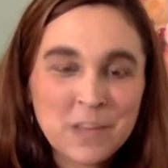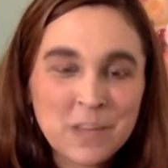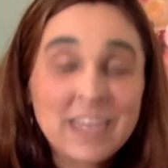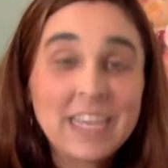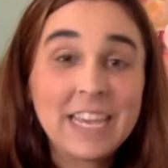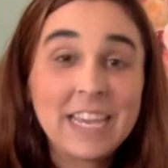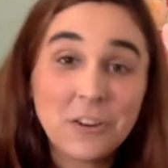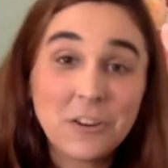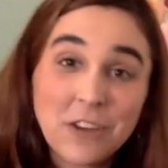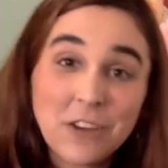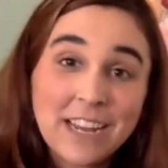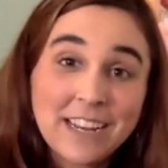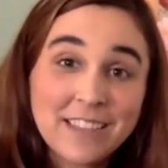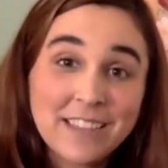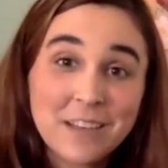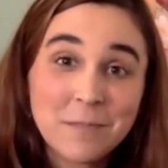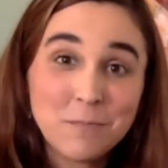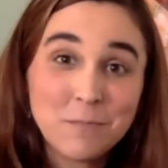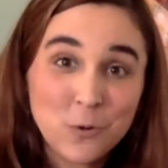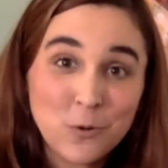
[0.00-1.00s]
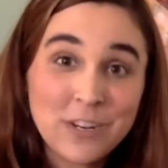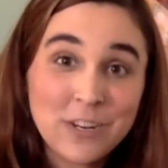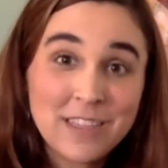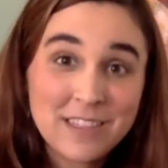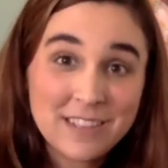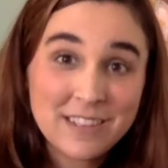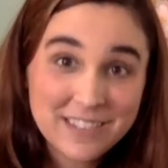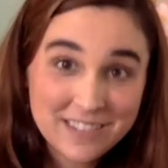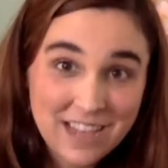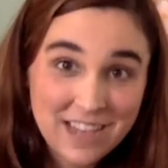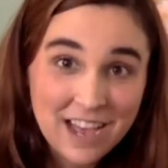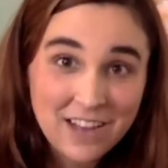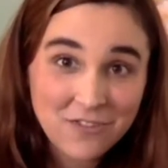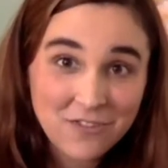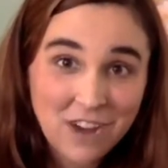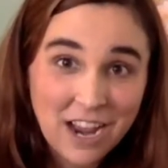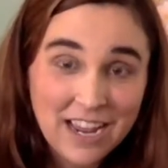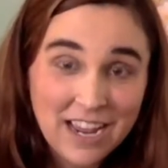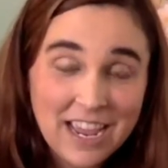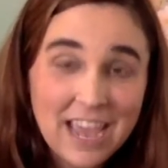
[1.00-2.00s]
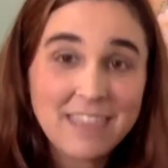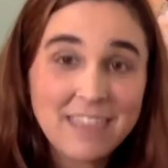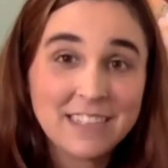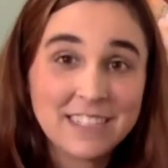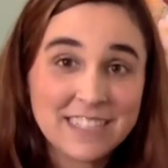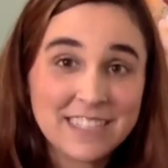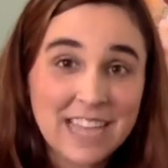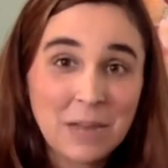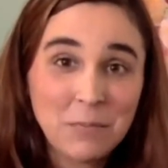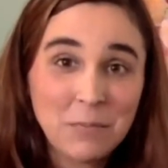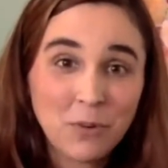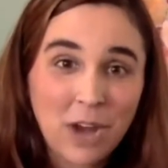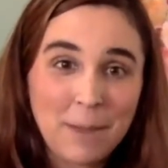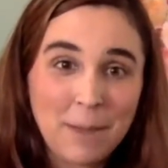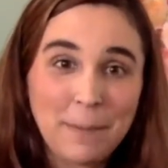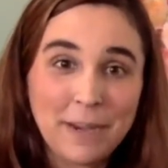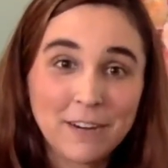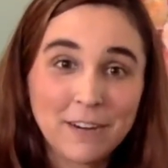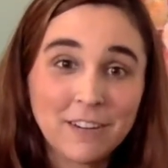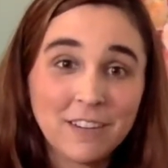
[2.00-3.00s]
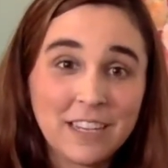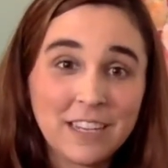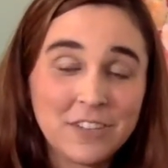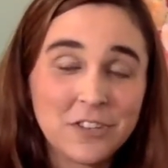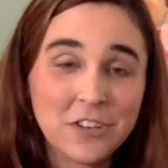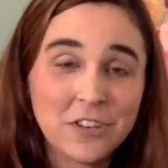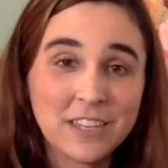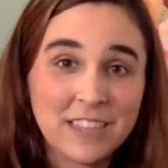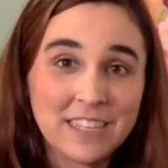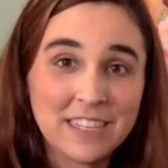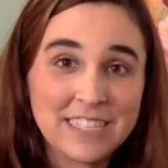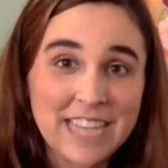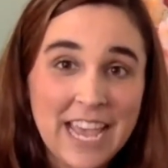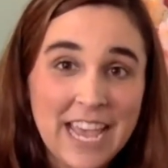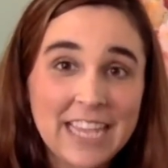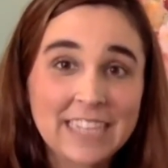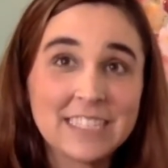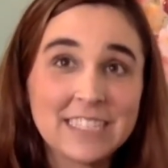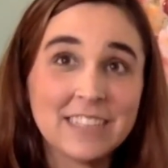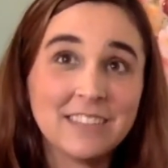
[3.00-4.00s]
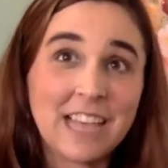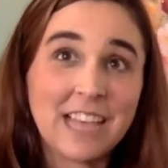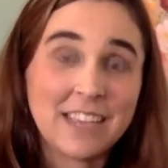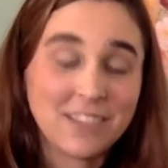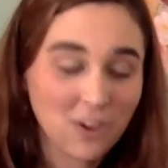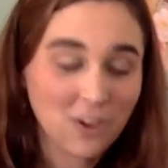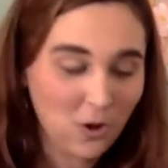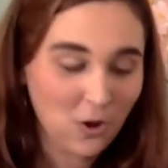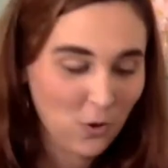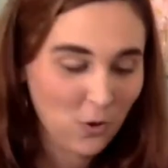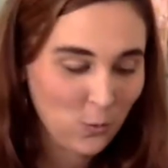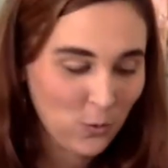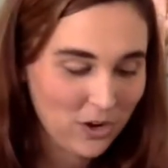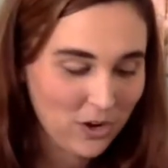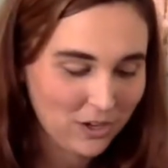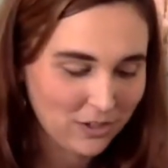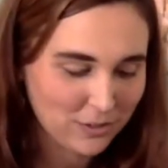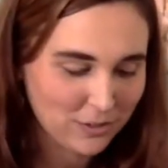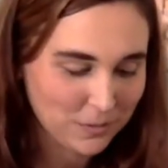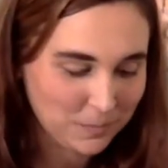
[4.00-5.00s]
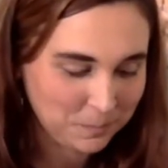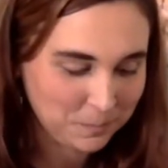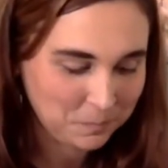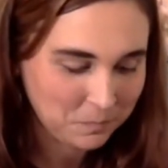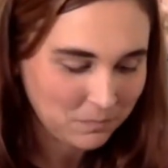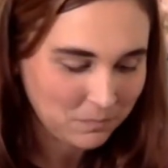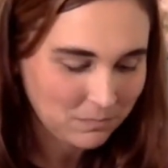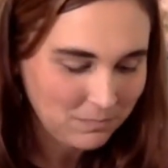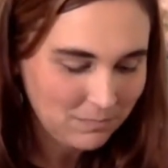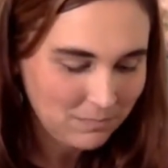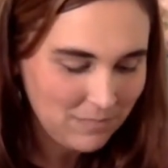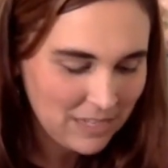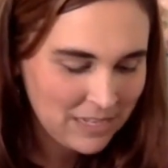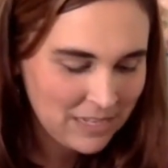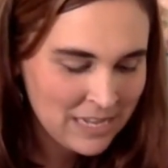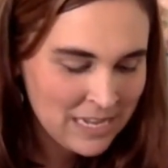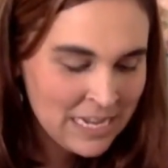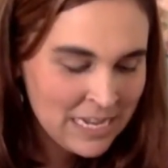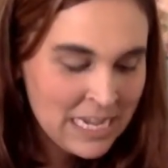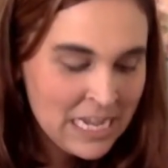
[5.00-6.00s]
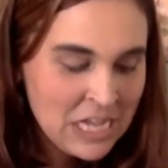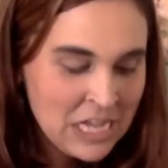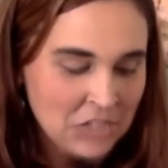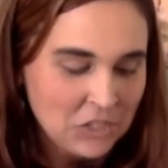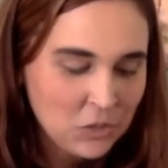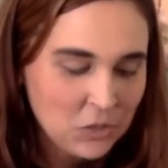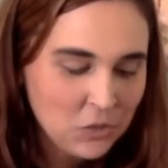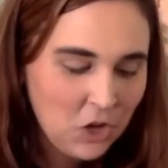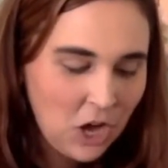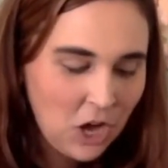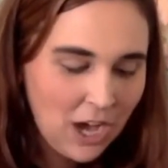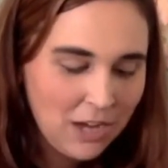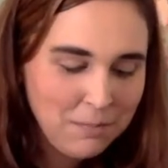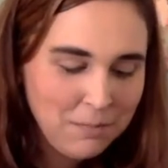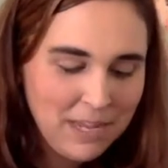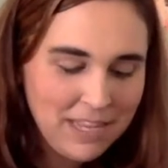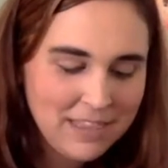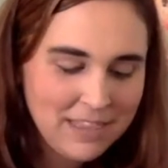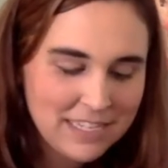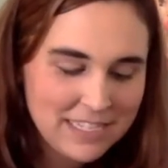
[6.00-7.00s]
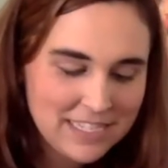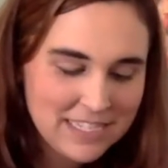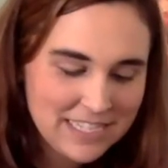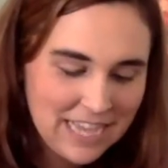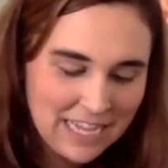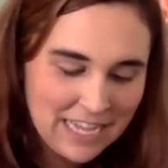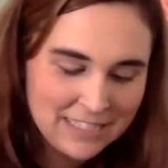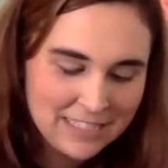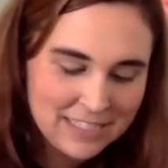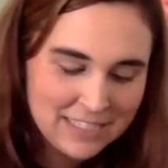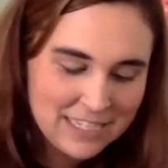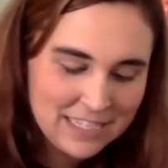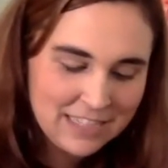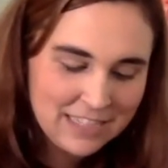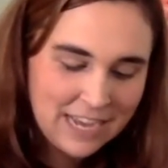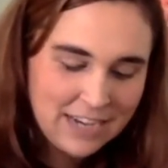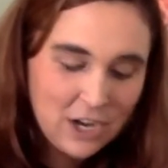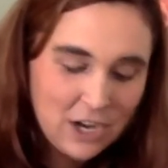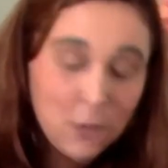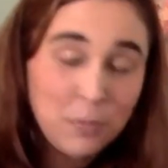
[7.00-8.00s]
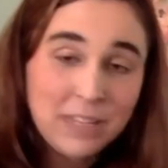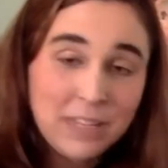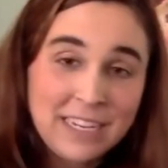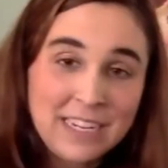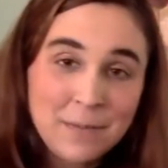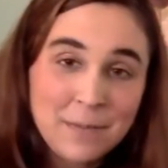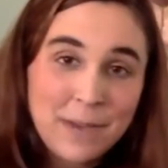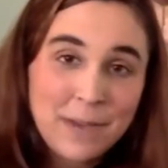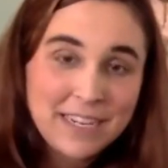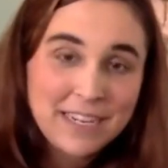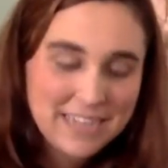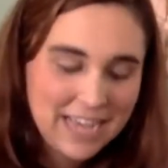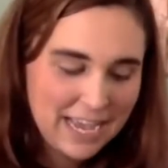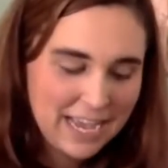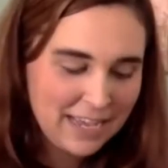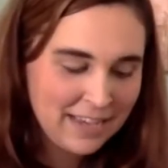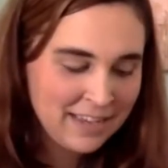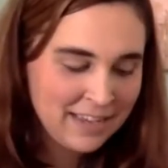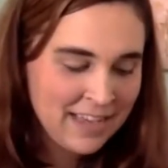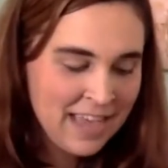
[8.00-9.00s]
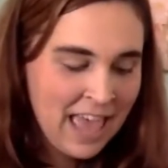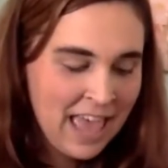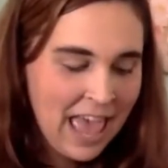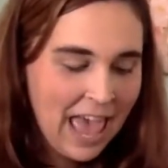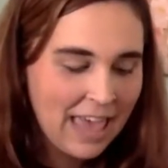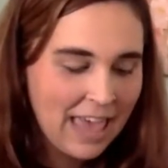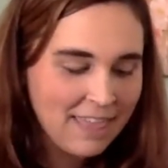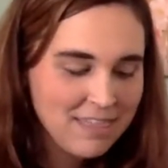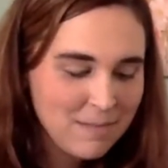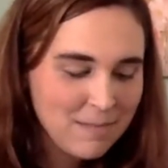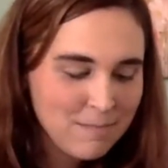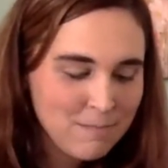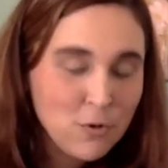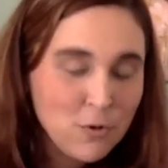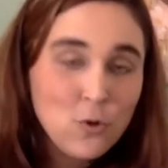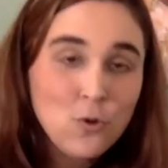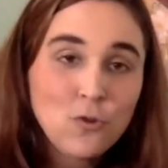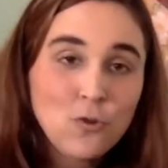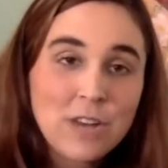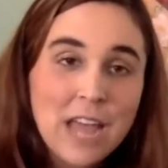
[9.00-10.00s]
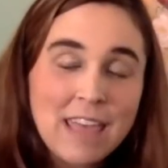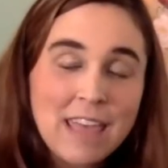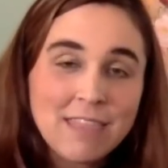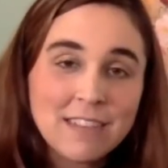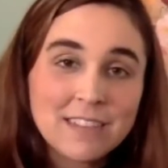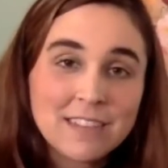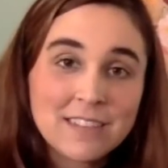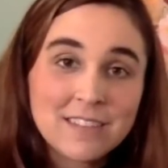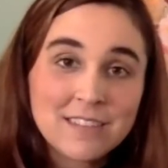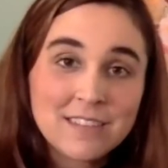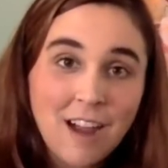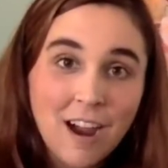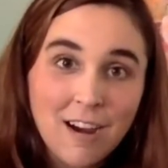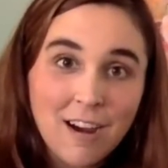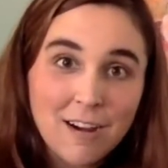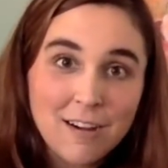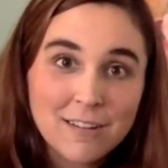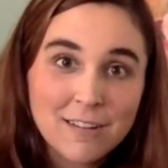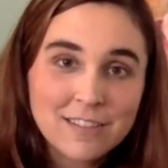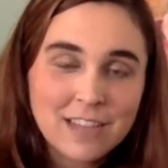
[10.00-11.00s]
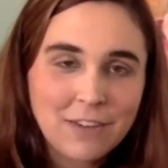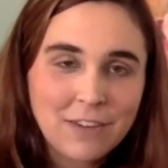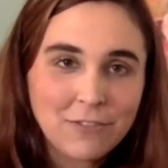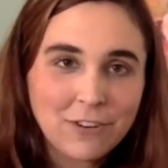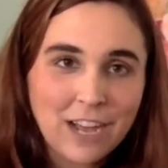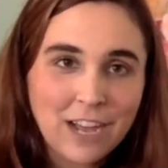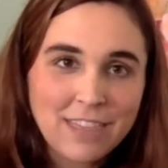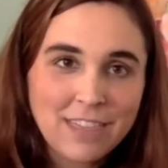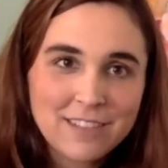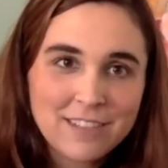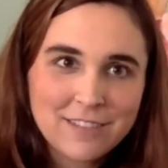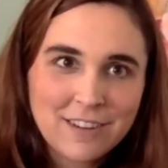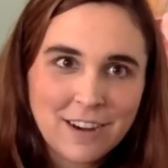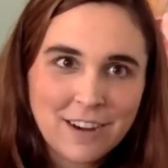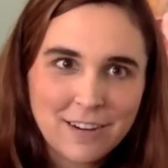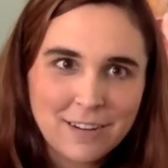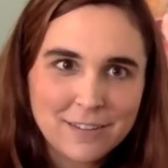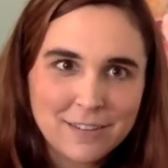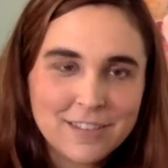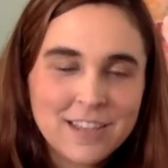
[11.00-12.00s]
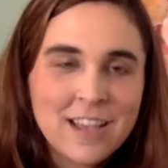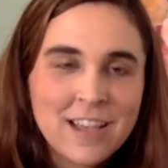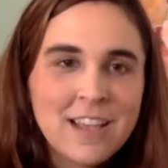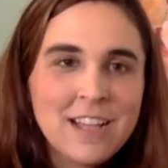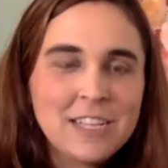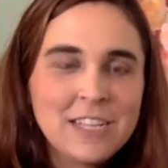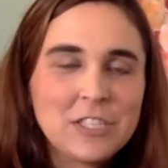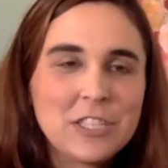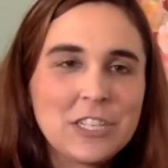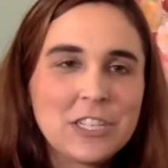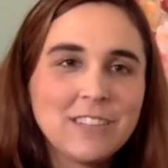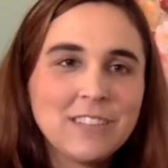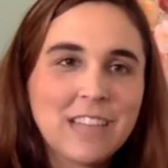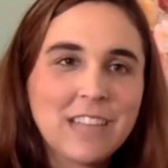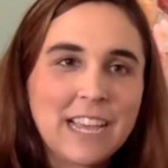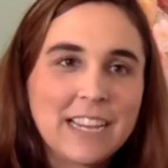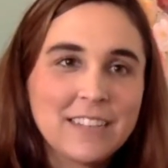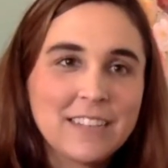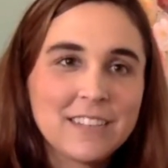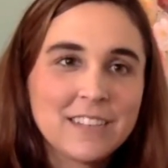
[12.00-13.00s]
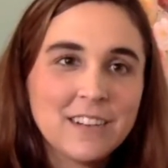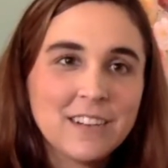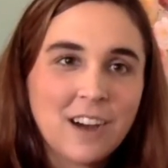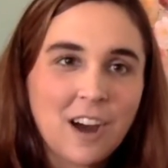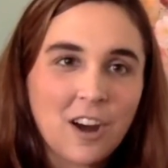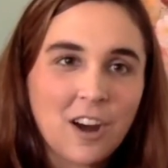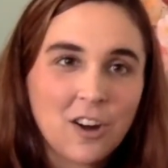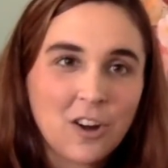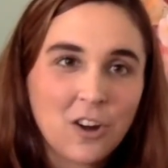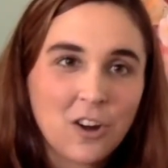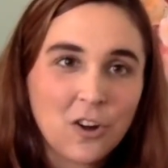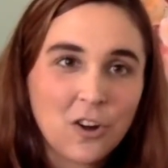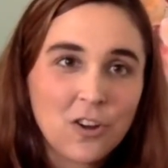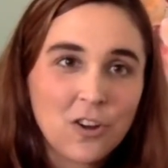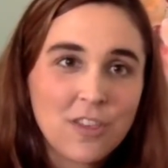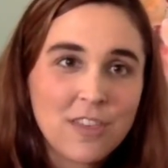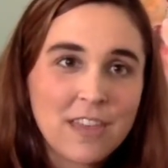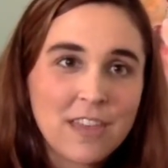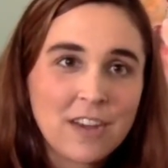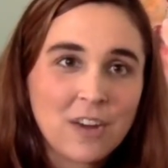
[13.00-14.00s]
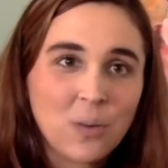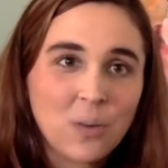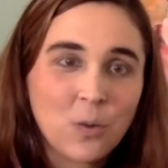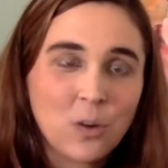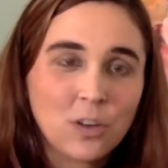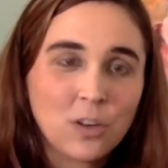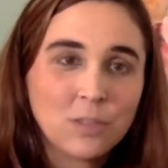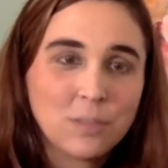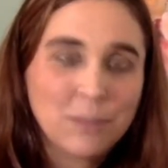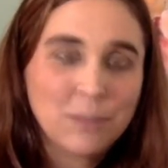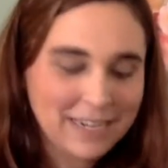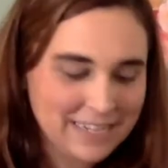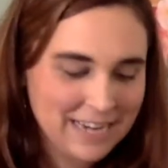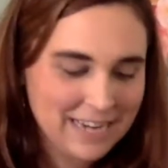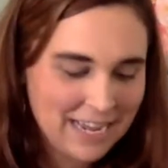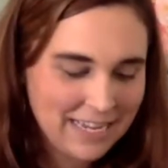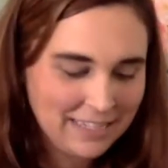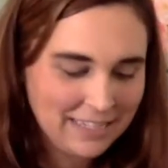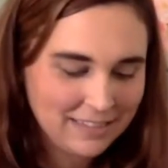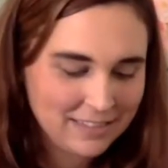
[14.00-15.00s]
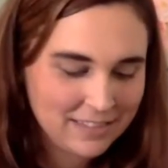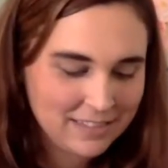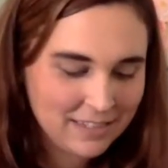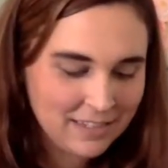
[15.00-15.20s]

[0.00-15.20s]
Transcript: He created the moon and the sun, right? And the sun primarily during the day to light the whole world. So God made the sun to light our planet by day, and the moon and the stars, I forgot the stars, to light our earth and our world by night.